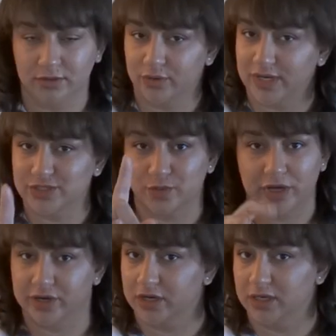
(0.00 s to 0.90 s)
Gray
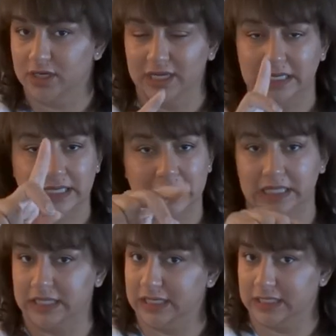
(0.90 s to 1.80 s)
sweater,
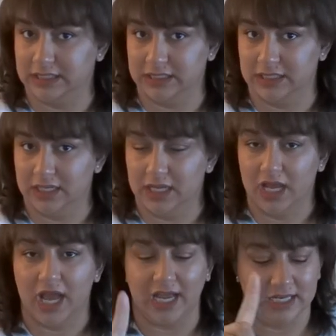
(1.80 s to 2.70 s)
killing it.
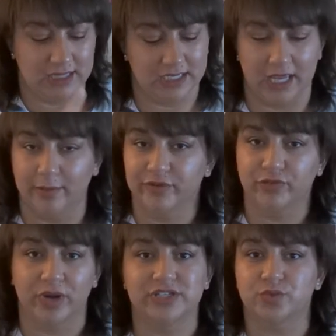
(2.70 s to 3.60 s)
I need the name of
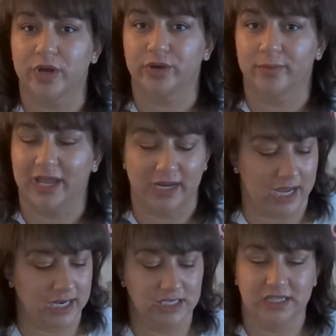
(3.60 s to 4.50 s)
Gray Sweater Man.
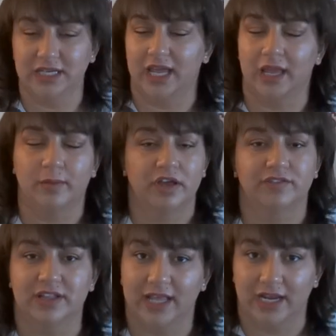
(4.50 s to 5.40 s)
I need the name
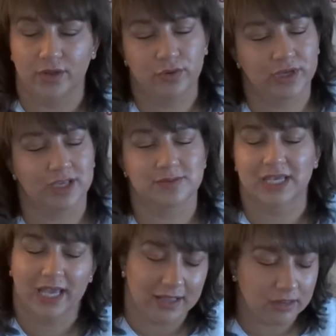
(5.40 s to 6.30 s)
of the lady who keeps
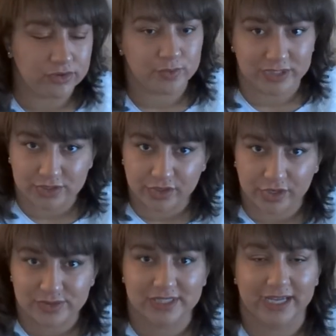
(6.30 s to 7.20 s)
hitting those whistle
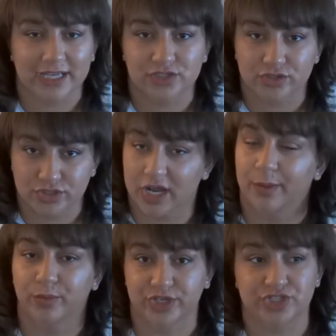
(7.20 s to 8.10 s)
notes like it's her
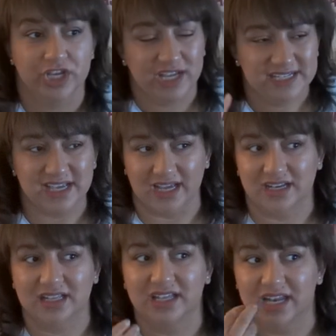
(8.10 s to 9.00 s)
job, which
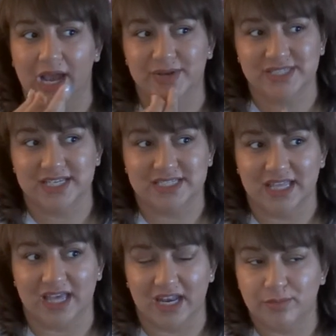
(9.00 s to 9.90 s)
technically now as I
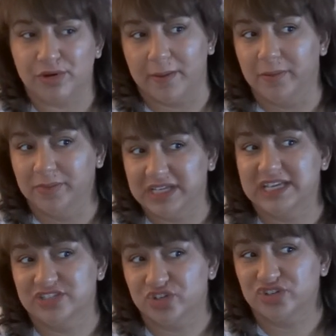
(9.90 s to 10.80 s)
say that, it
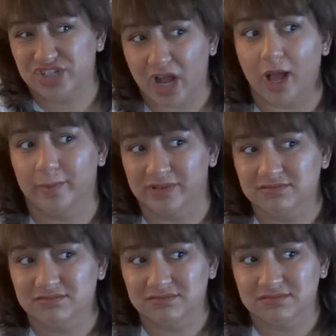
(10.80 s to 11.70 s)
probably is her job.
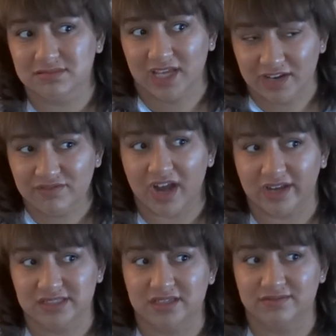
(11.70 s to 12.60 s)
In
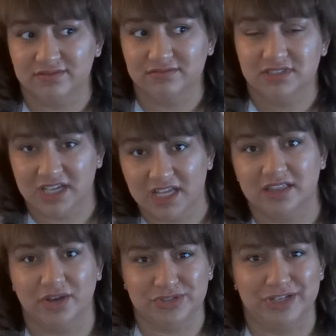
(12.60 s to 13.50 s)
Voctave to
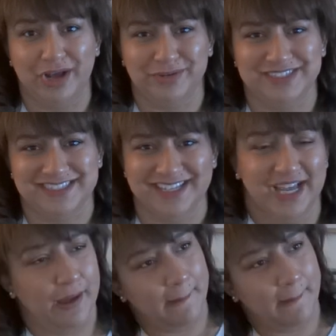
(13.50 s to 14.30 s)
hit those notes.